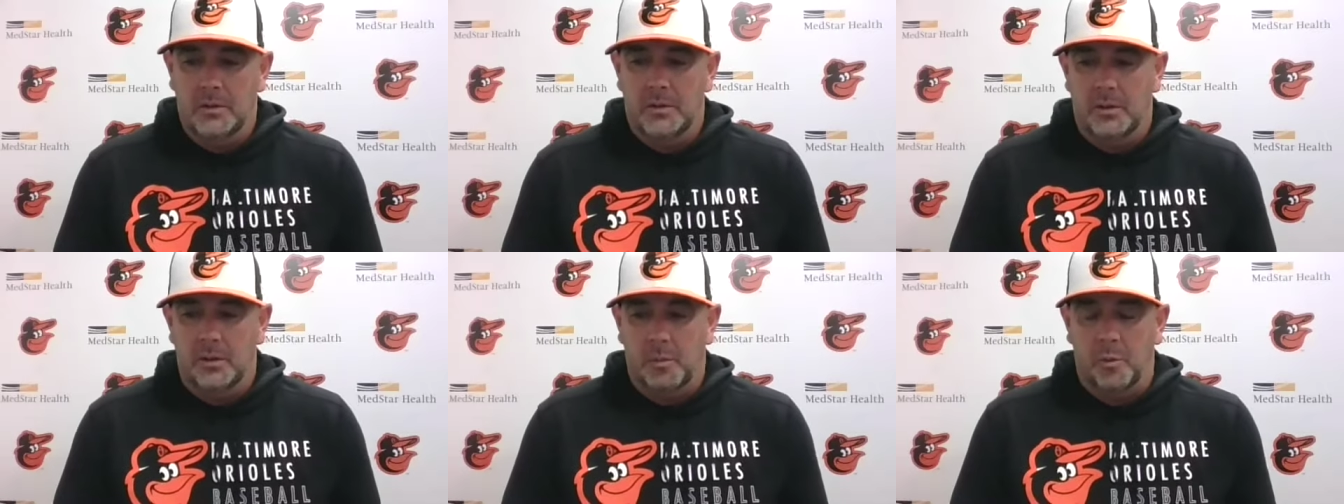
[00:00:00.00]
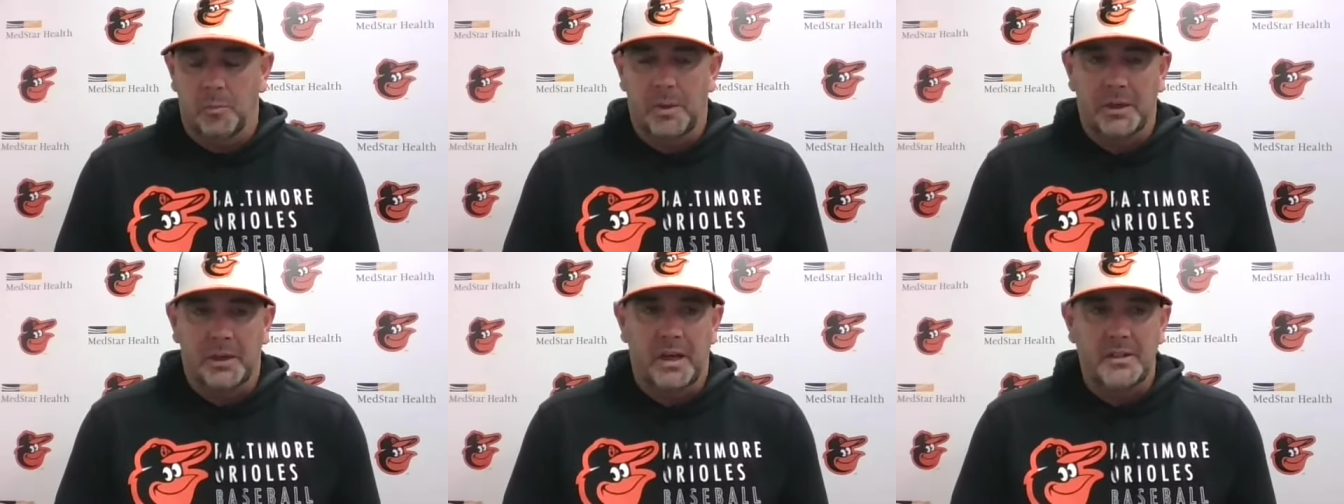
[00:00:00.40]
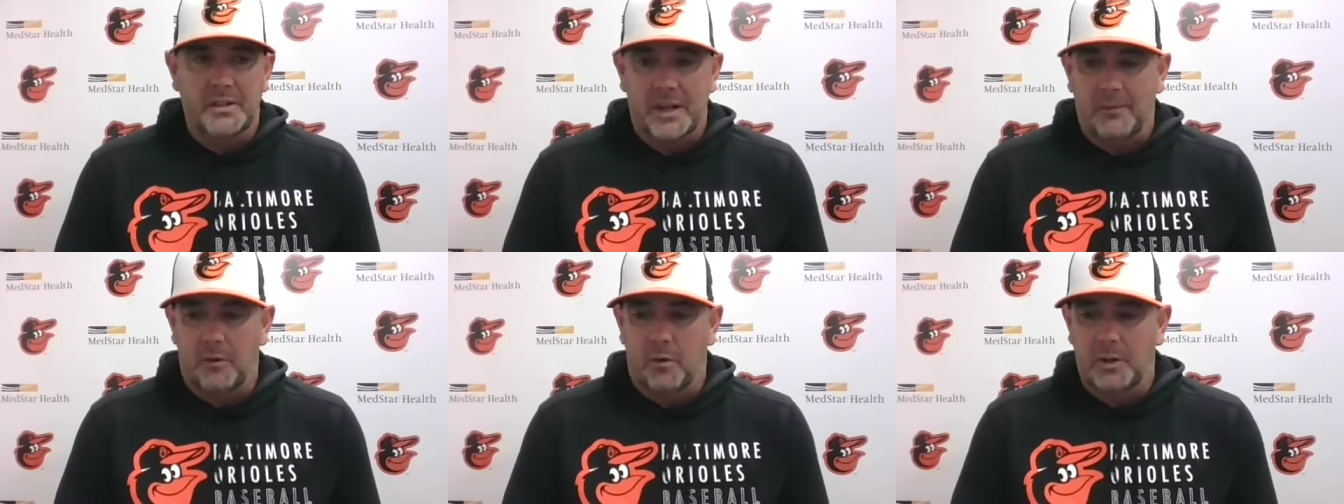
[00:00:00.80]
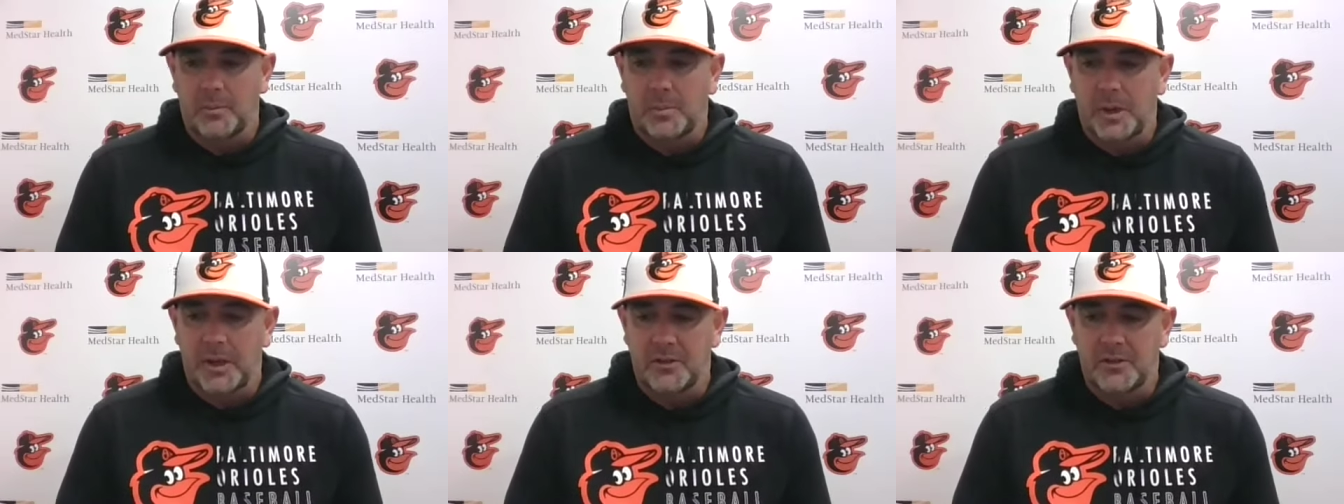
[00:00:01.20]
you know bullpen guys have already
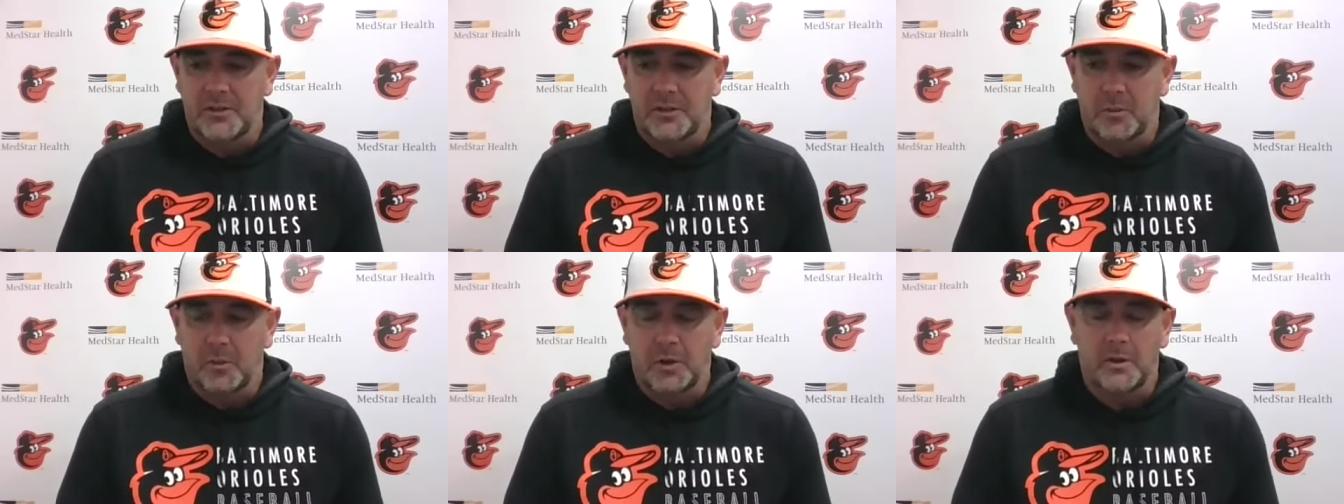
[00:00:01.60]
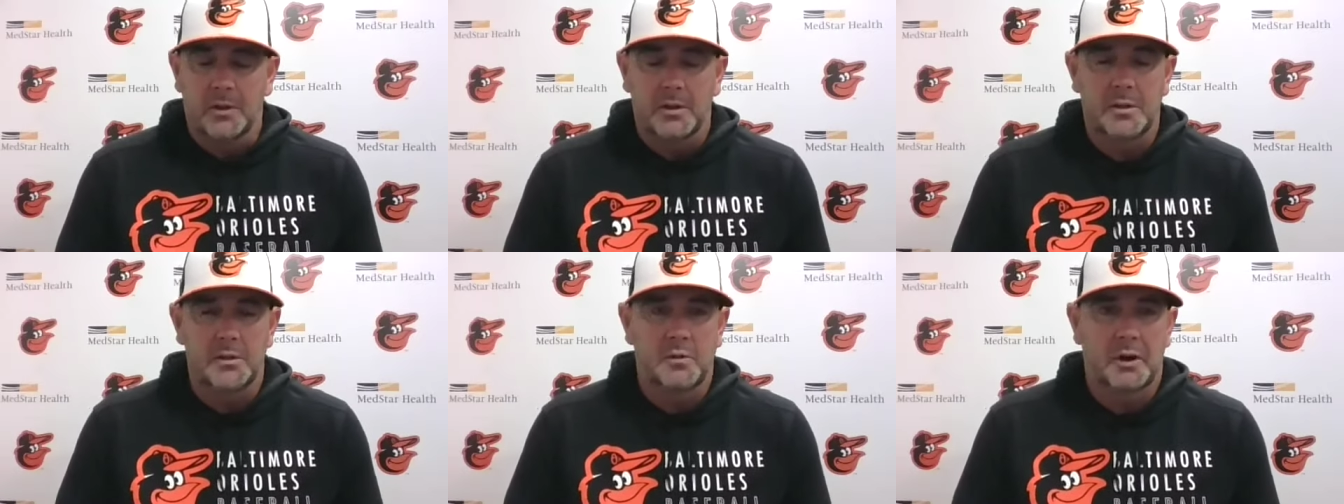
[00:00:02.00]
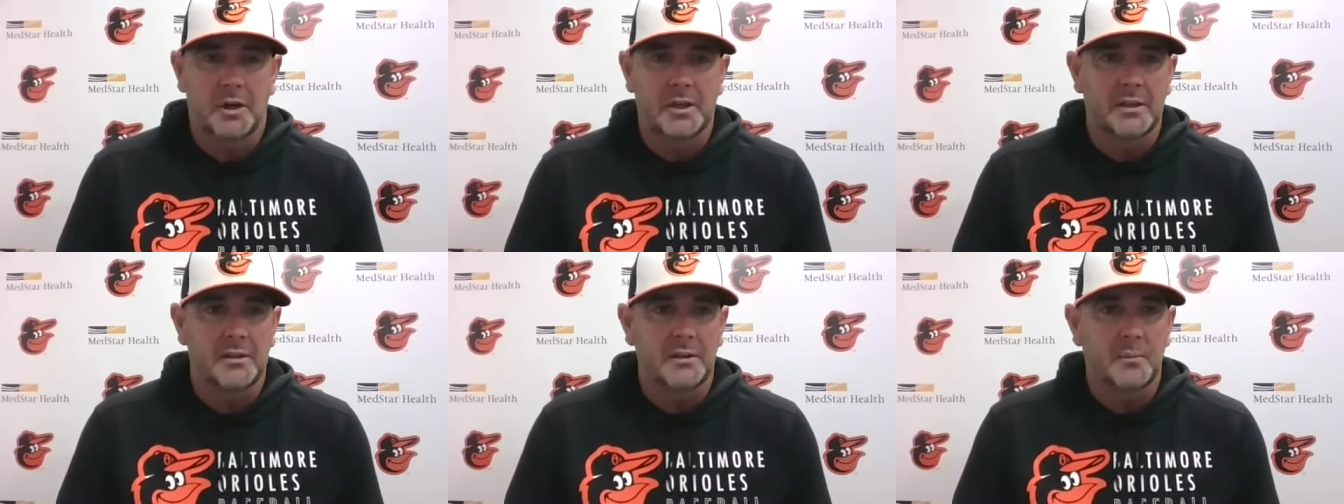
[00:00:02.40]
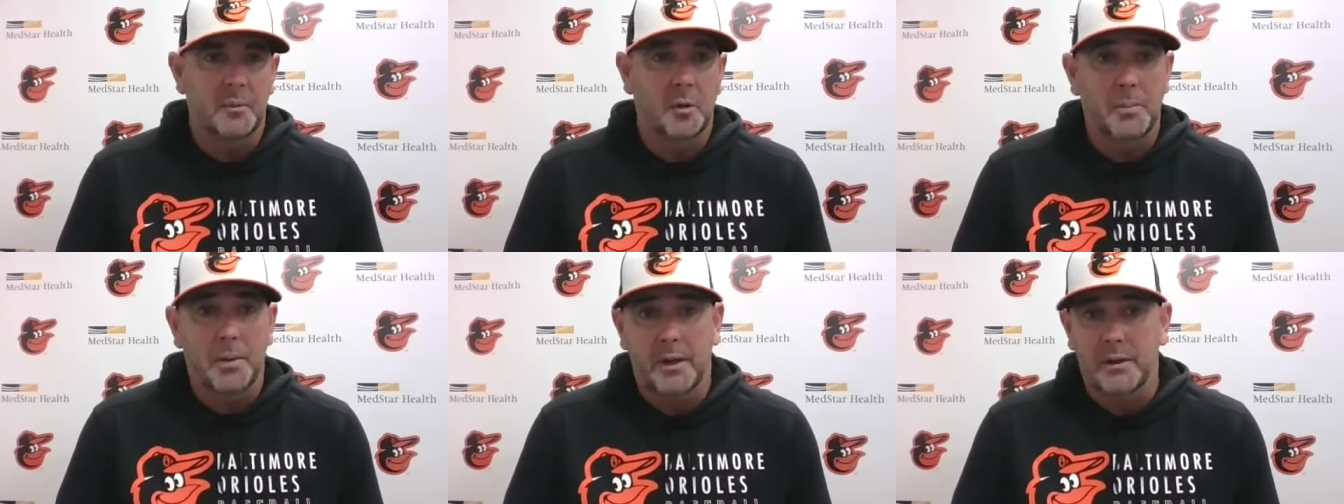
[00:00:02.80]
pitched, you want to try to get in the
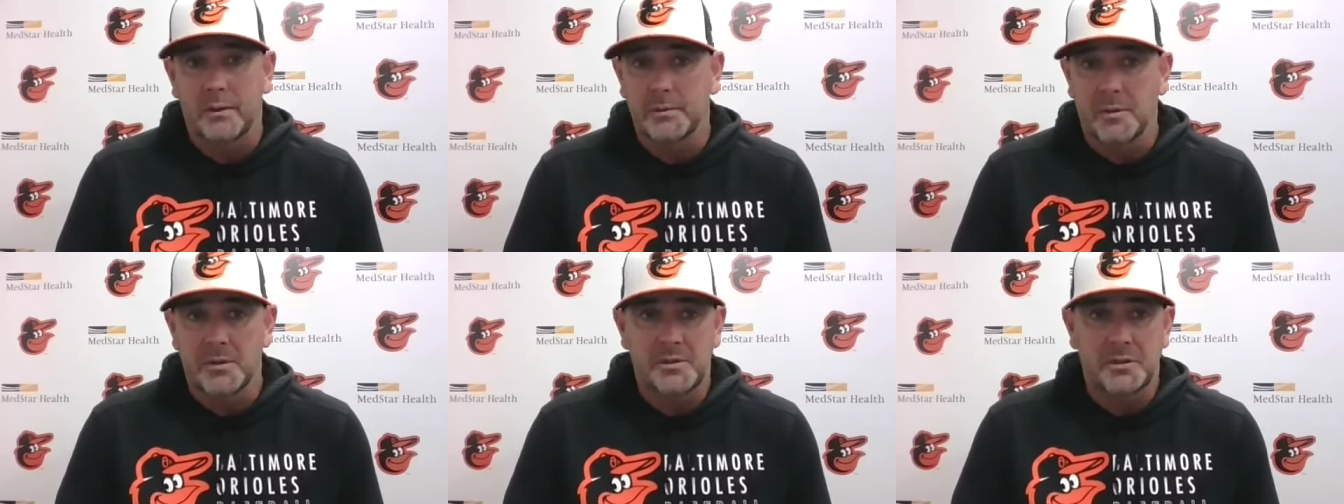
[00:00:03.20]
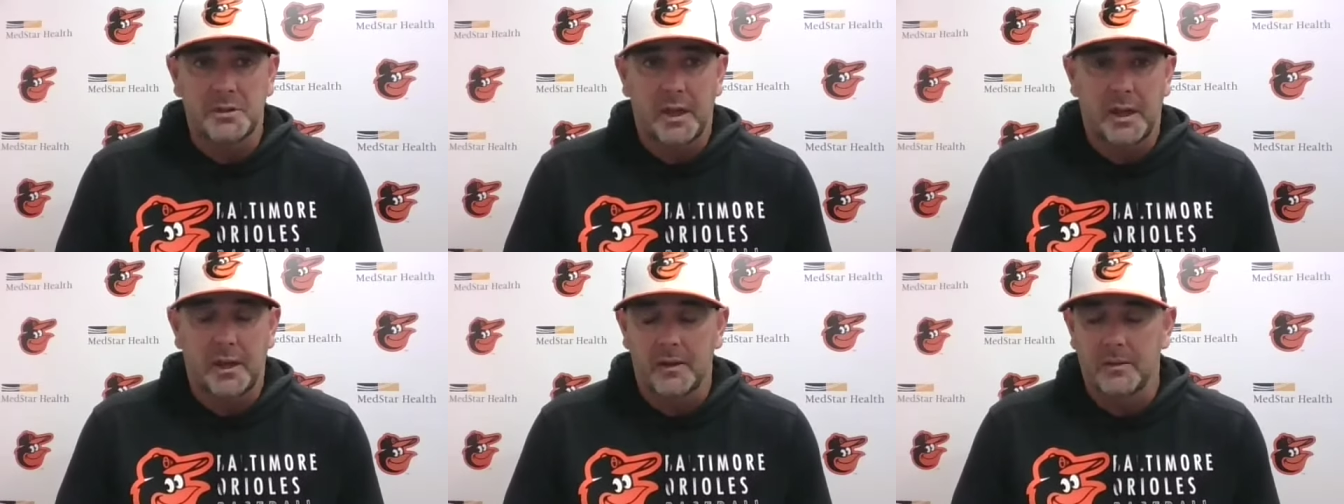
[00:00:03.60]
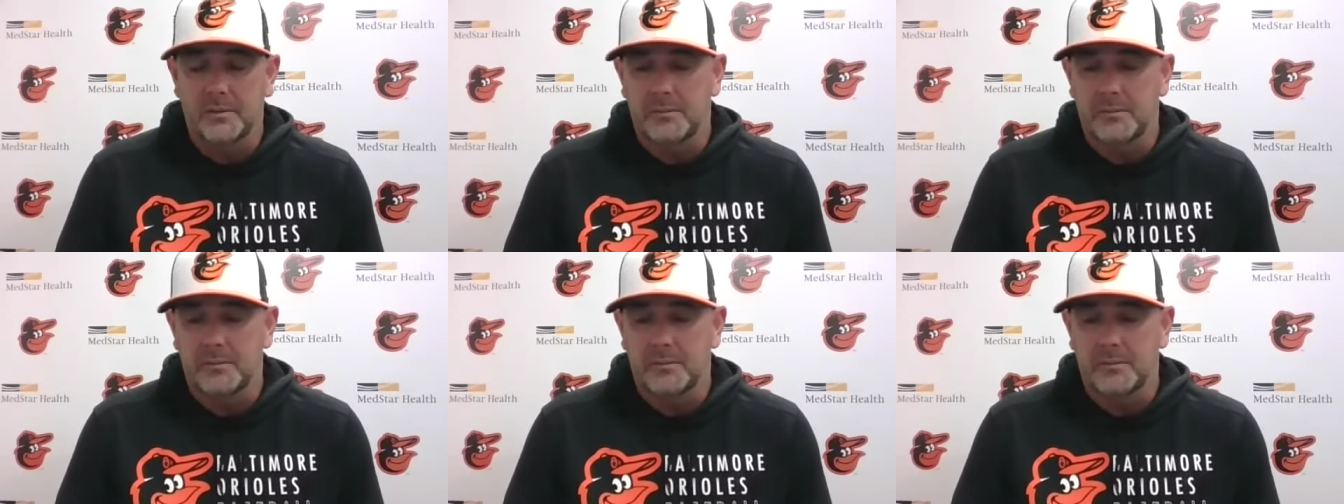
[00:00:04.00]
bullpen as much as you can.